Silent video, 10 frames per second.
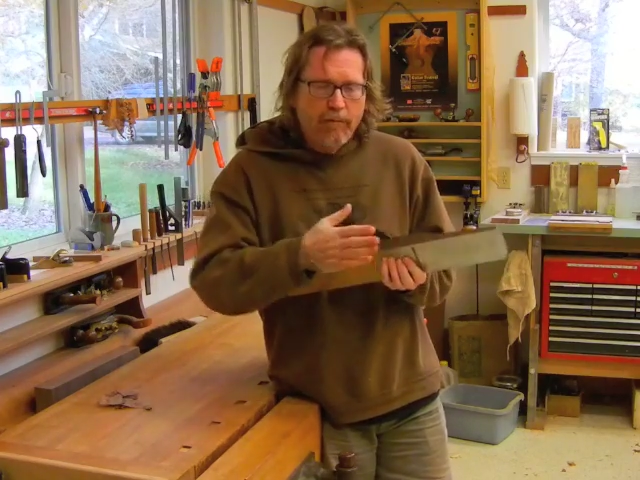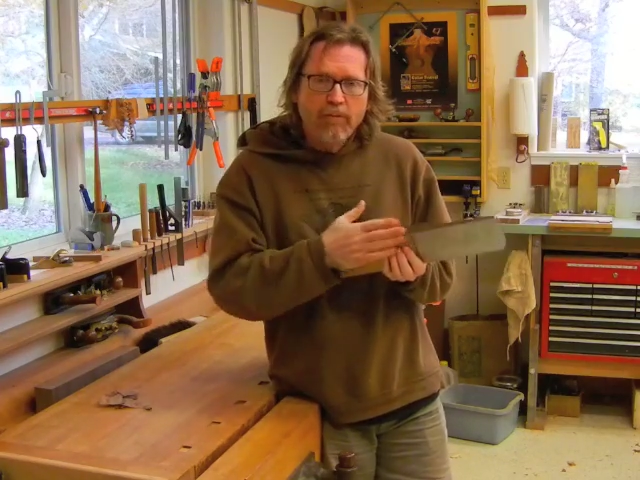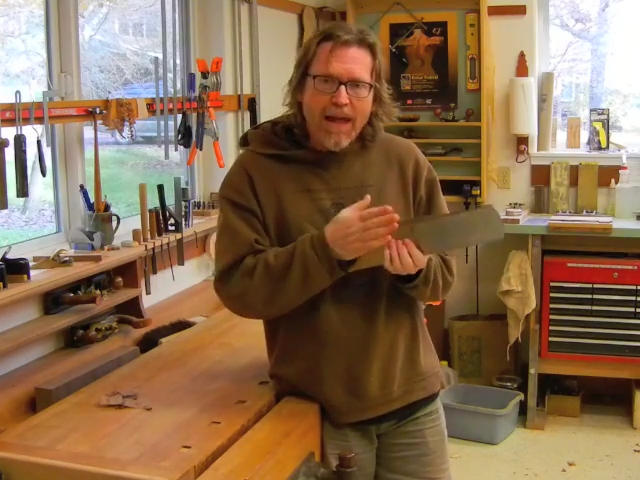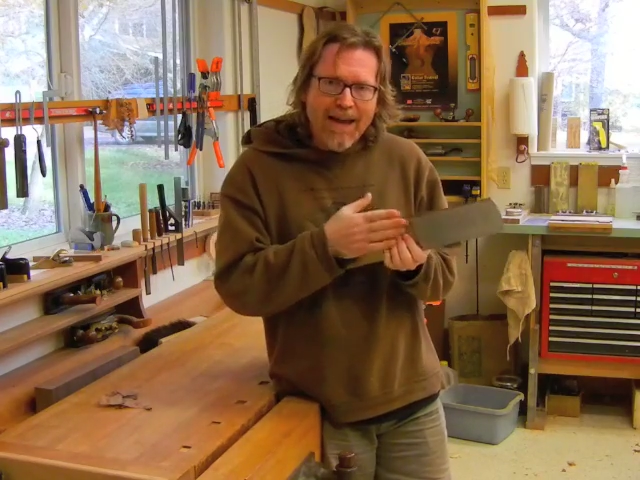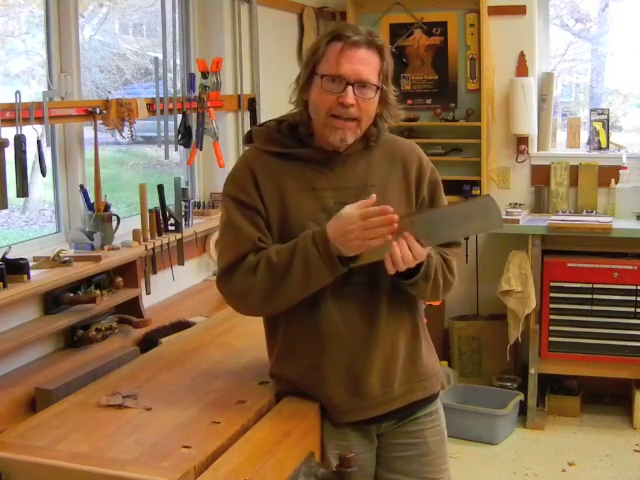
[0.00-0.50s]

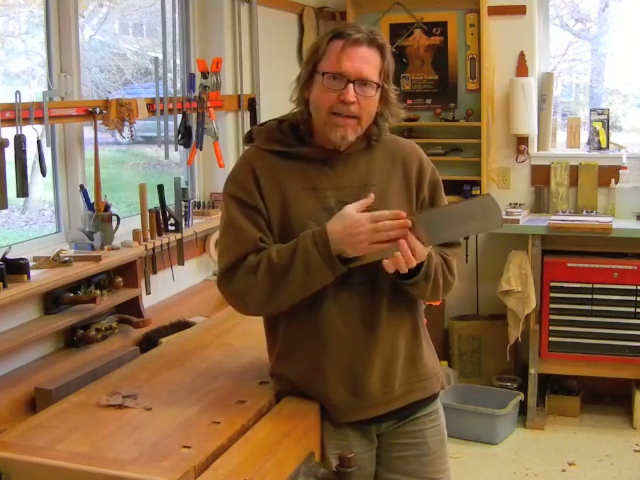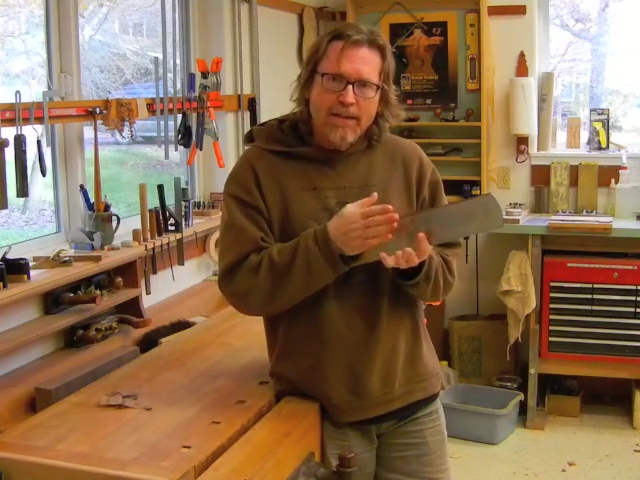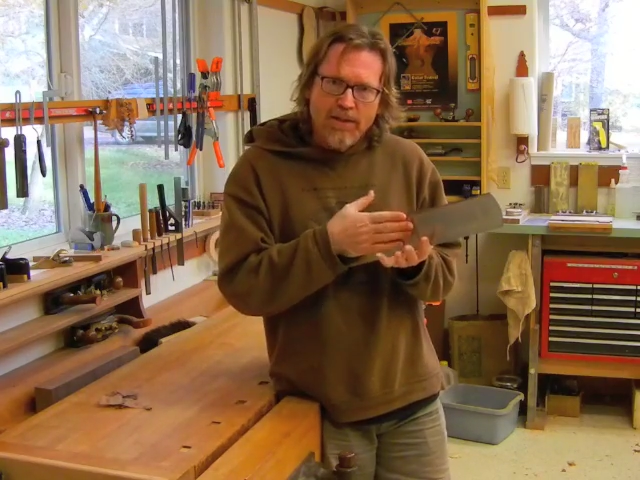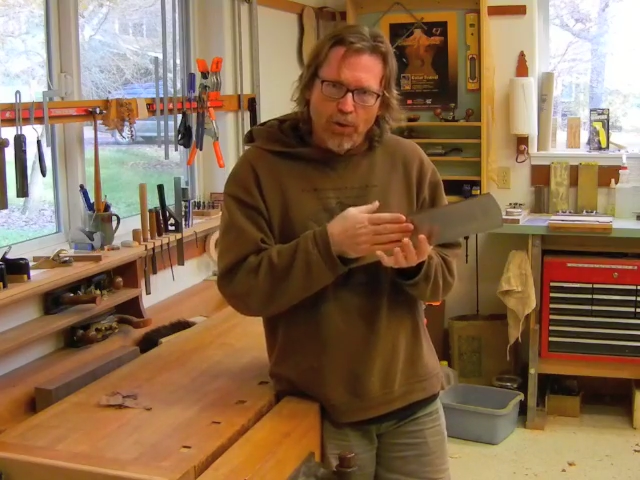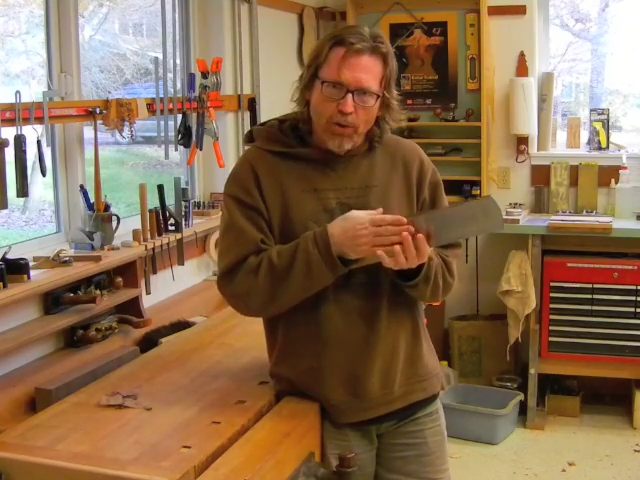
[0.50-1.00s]
flattening
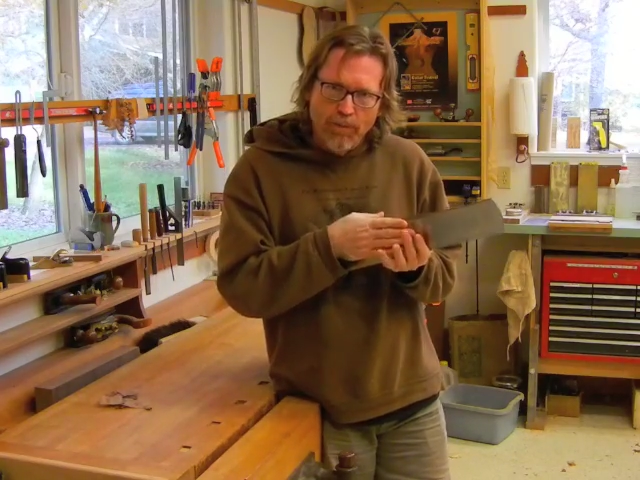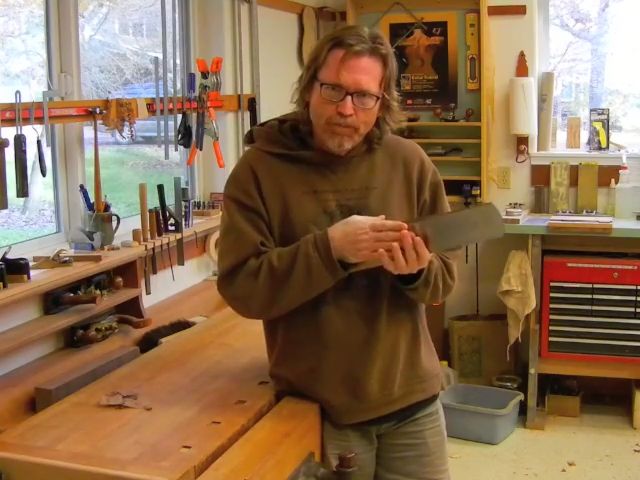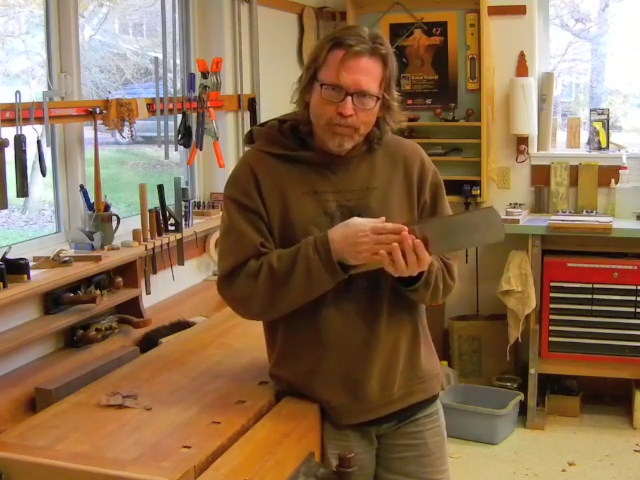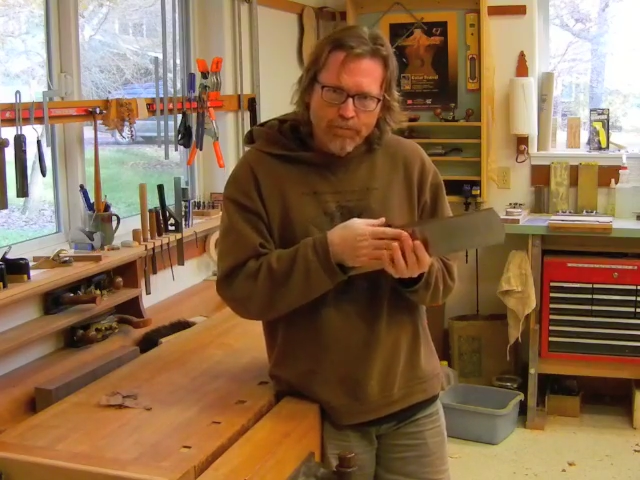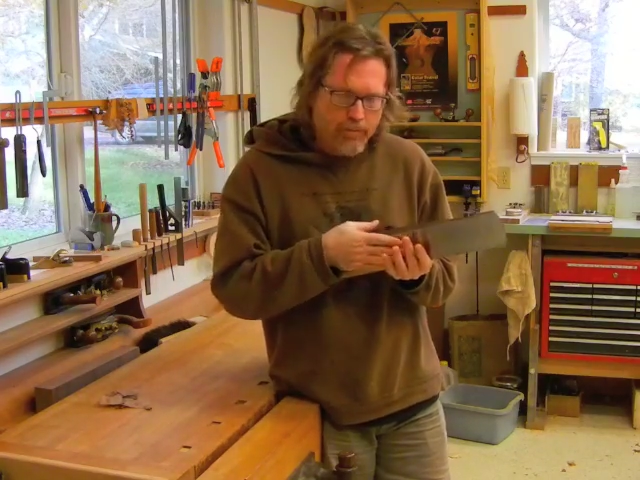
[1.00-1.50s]
the sole.
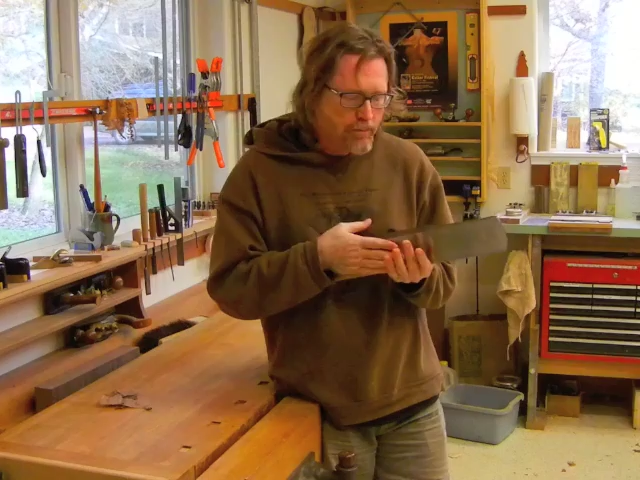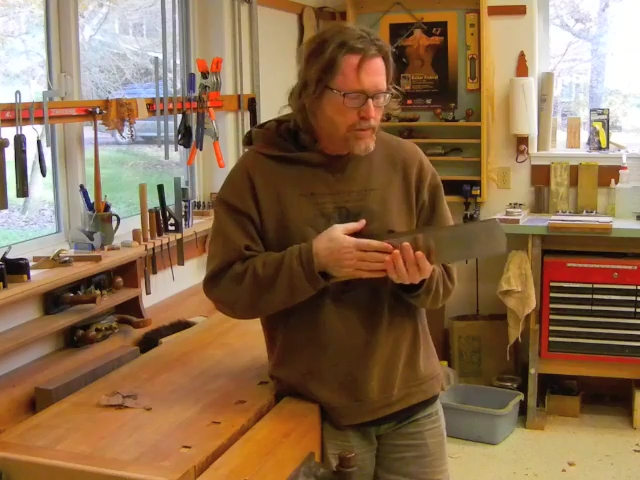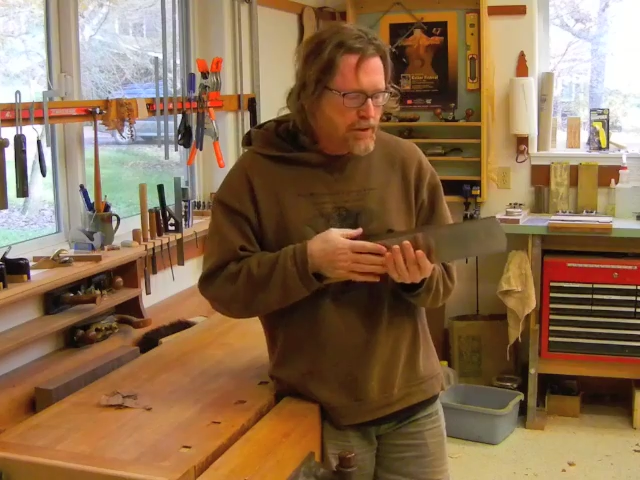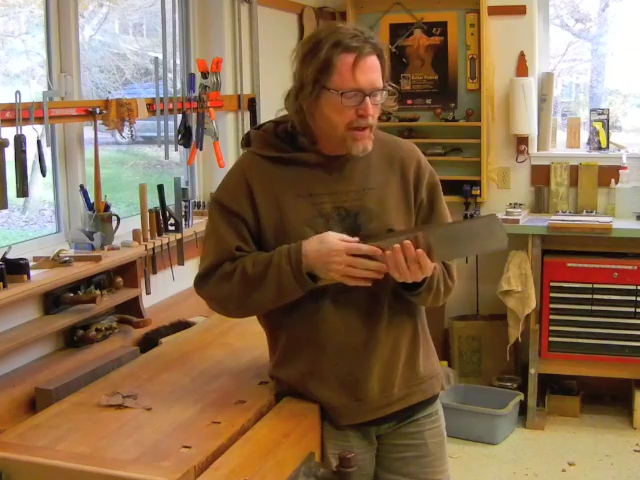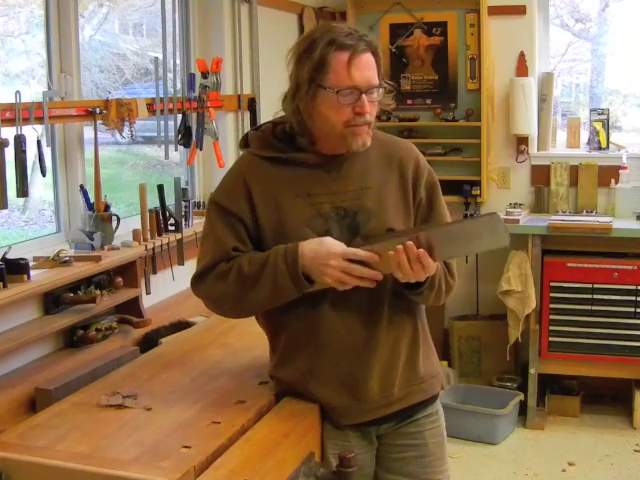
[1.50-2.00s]

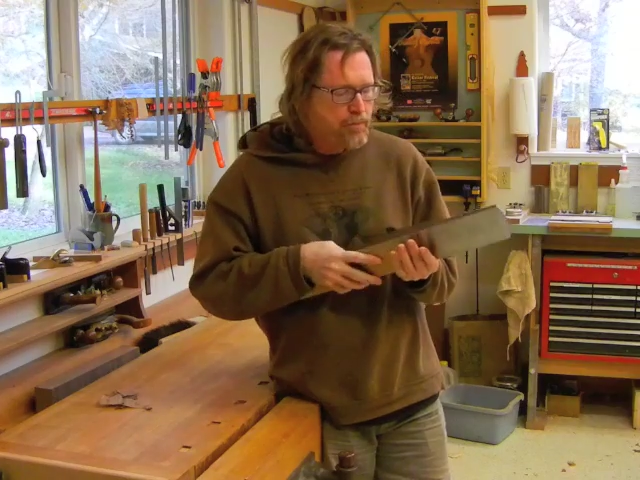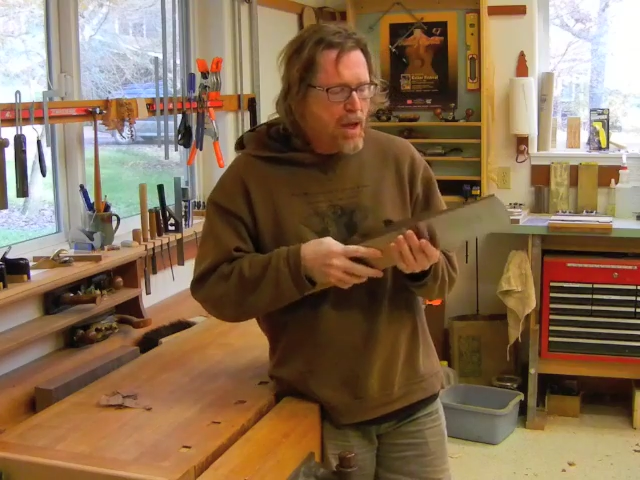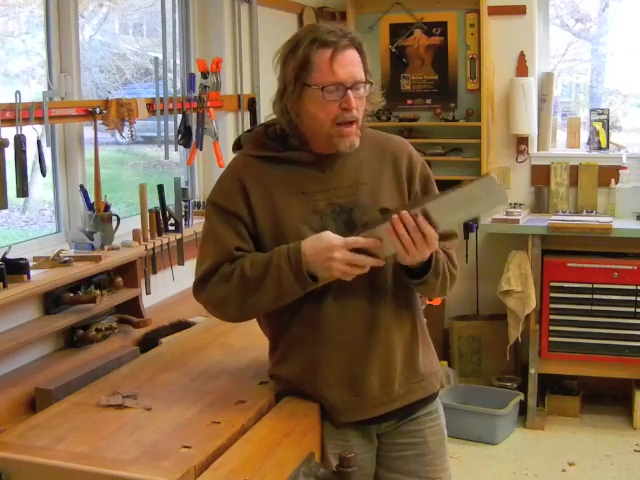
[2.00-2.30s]
Okay?